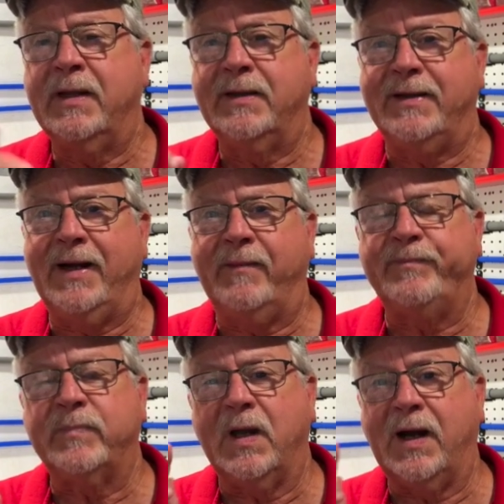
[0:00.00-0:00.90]
Now,
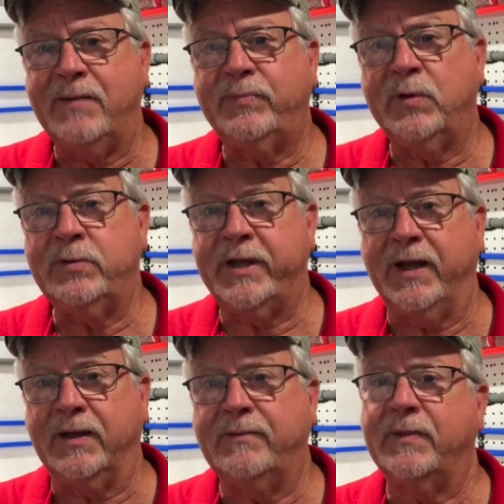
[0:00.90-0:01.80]
on brew
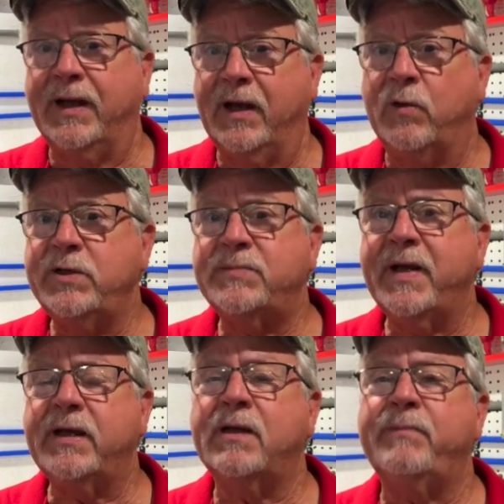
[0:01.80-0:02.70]
day, I always
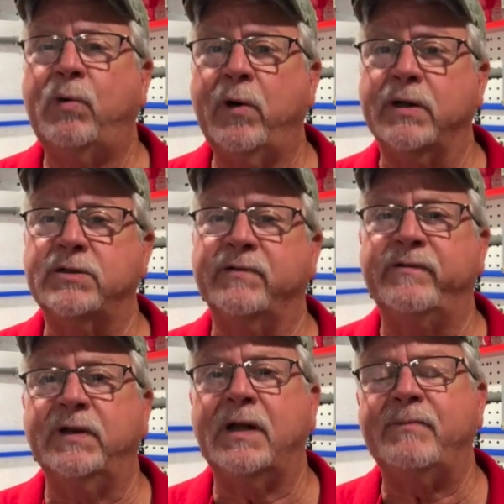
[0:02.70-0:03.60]
make it a point to
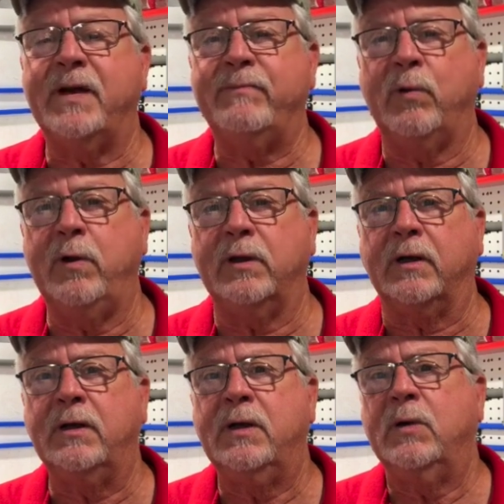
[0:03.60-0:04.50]
fill up my
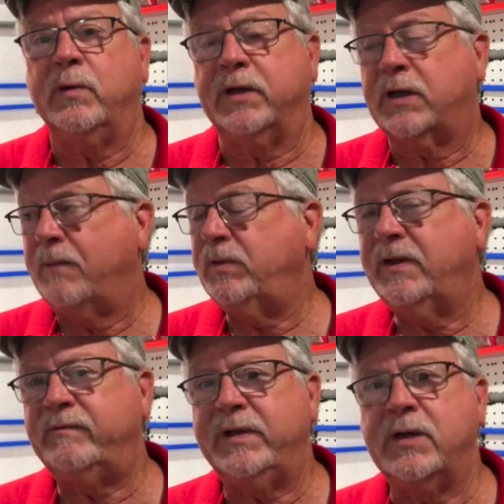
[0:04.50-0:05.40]
boiler with a couple
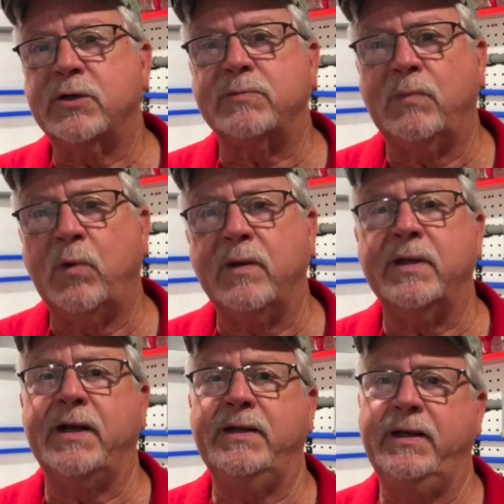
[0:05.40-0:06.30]
of liters more
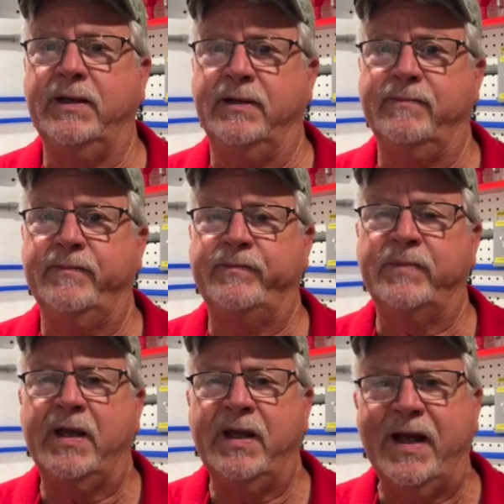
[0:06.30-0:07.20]
than I need.
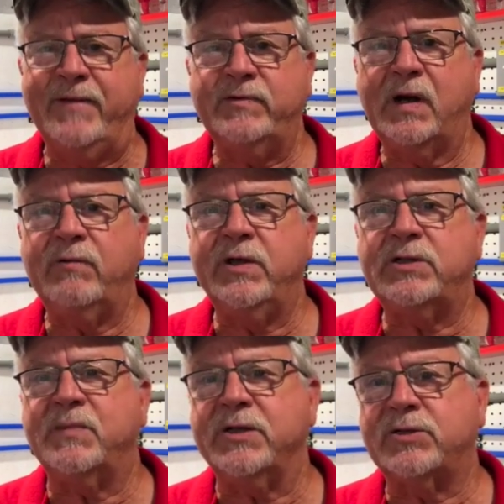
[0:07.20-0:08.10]
After I
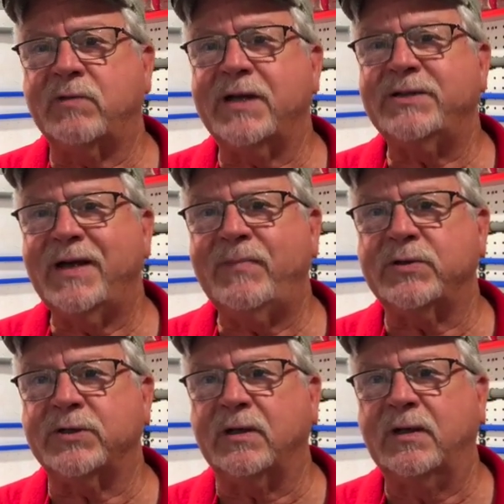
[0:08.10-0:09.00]
reach my strike
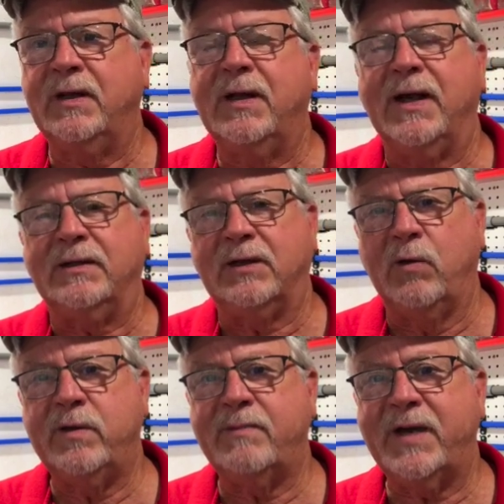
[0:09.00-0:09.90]
temperature, I
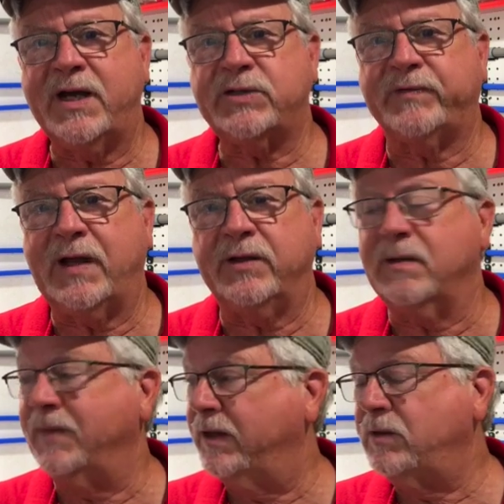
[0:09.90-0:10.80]
lower the mash
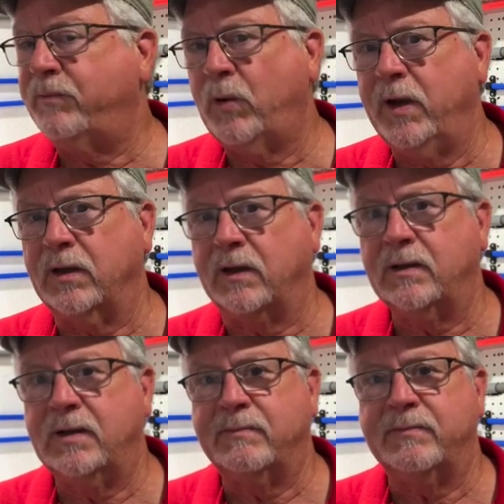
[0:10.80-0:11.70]
volume in the boiler
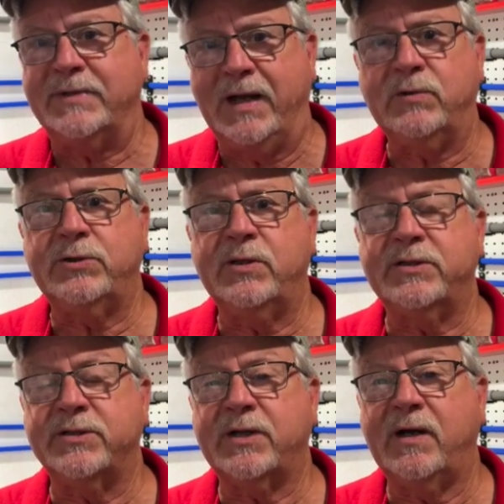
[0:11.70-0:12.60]
down to the
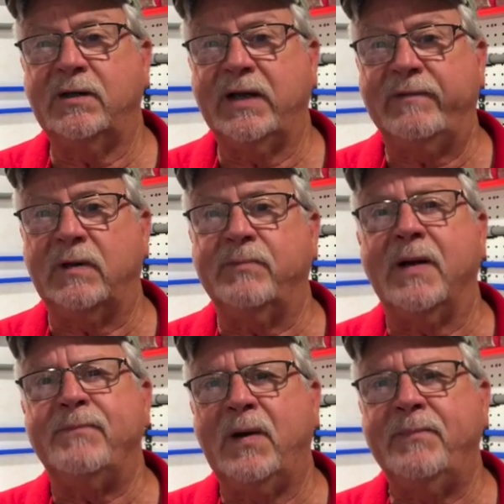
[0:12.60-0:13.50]
desired level
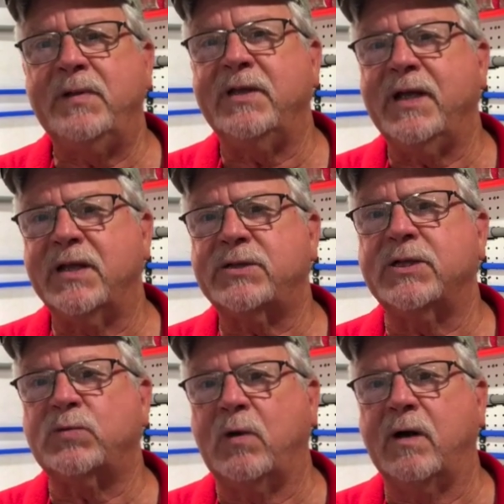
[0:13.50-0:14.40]
by pumping the
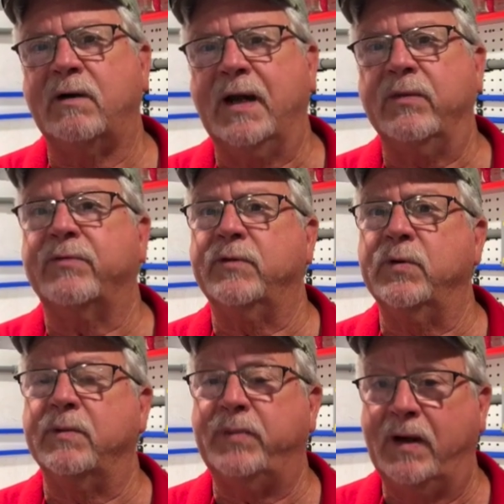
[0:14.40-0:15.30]
excess water out through
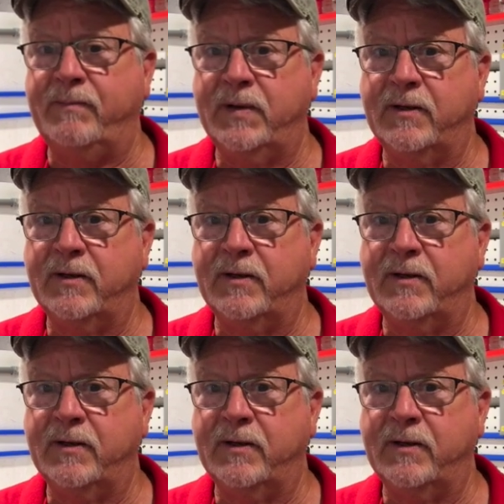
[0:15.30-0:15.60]
the pump,